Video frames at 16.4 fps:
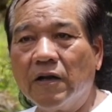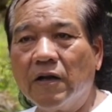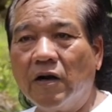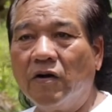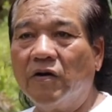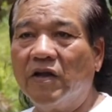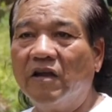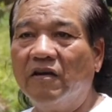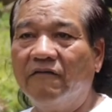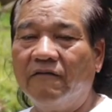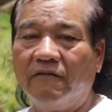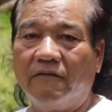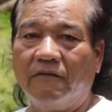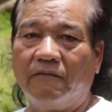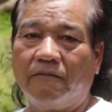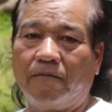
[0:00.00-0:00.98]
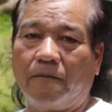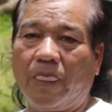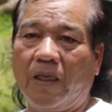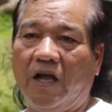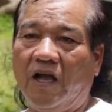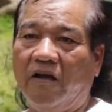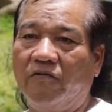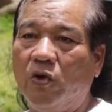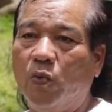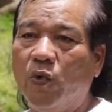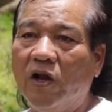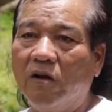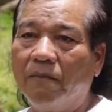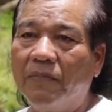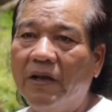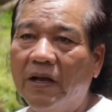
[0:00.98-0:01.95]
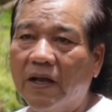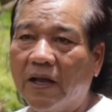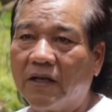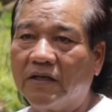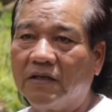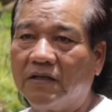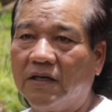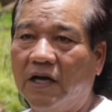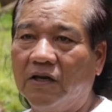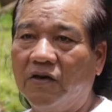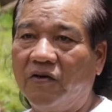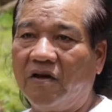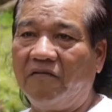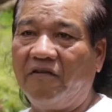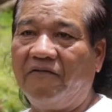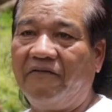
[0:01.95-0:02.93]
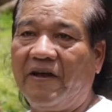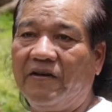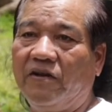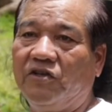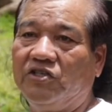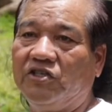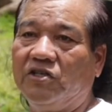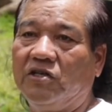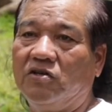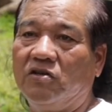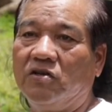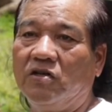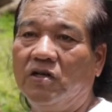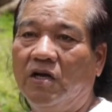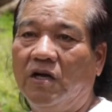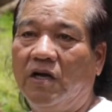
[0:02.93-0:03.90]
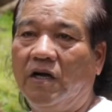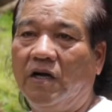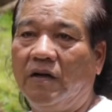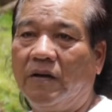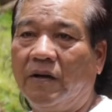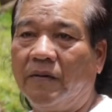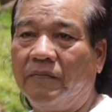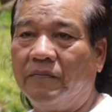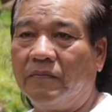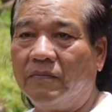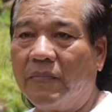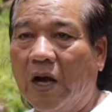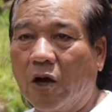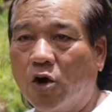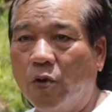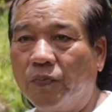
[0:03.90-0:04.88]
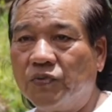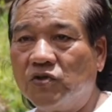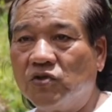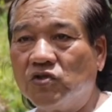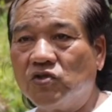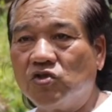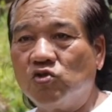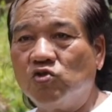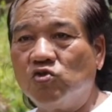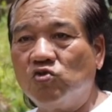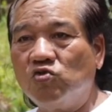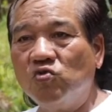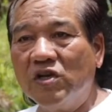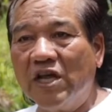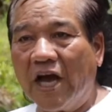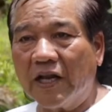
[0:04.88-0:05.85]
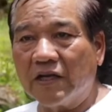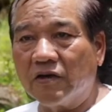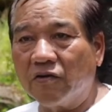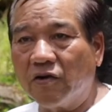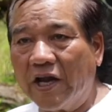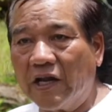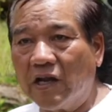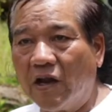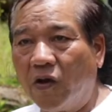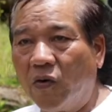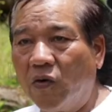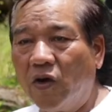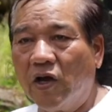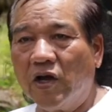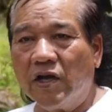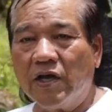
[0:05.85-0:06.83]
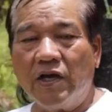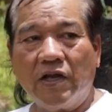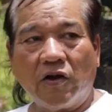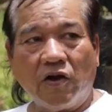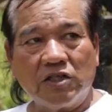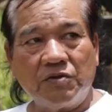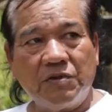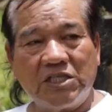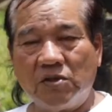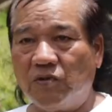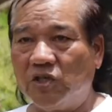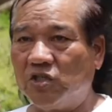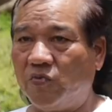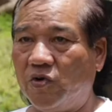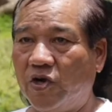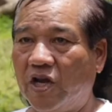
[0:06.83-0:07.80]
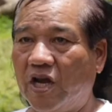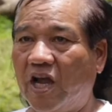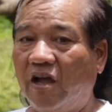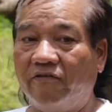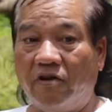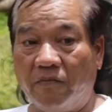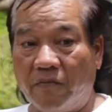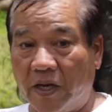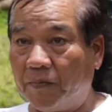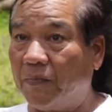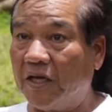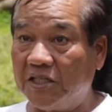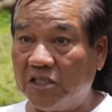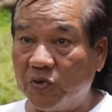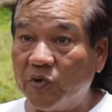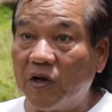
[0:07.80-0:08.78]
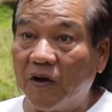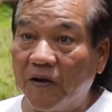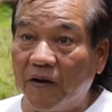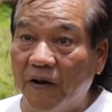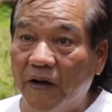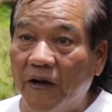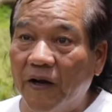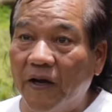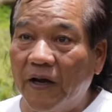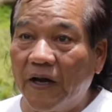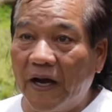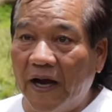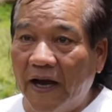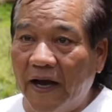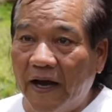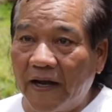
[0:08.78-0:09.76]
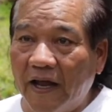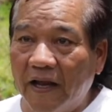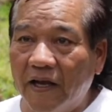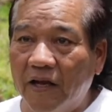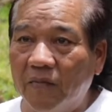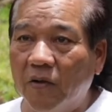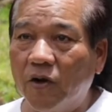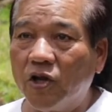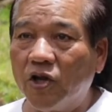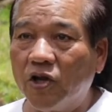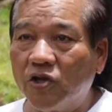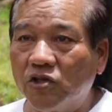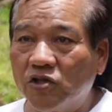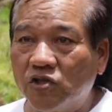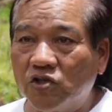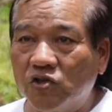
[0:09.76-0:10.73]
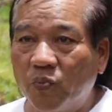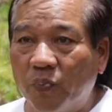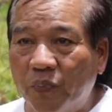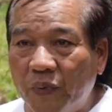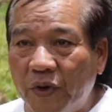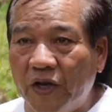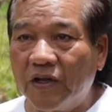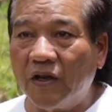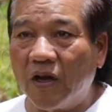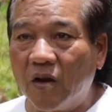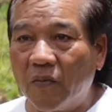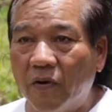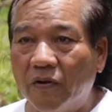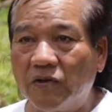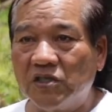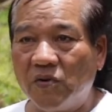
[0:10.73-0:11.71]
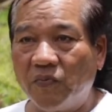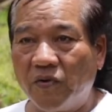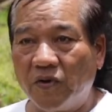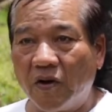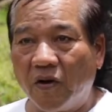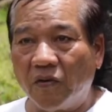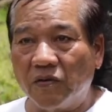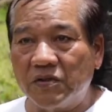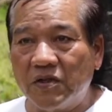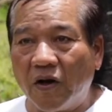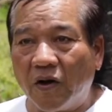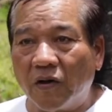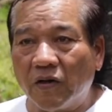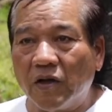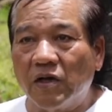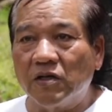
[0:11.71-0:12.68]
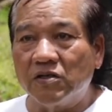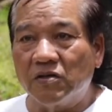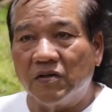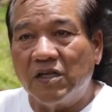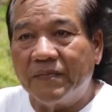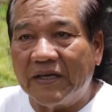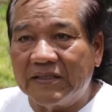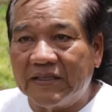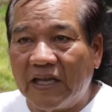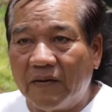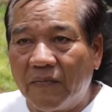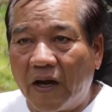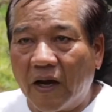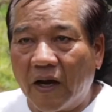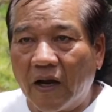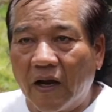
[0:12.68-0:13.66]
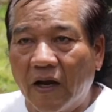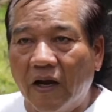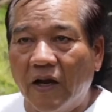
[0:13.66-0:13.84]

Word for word: Now, even I have the will building it, I don't have the financial uh, um, backup to do that. Right now, it costs me so much money. I have all my material there, and I need money to pay the laborers to put the house down. So then my set back.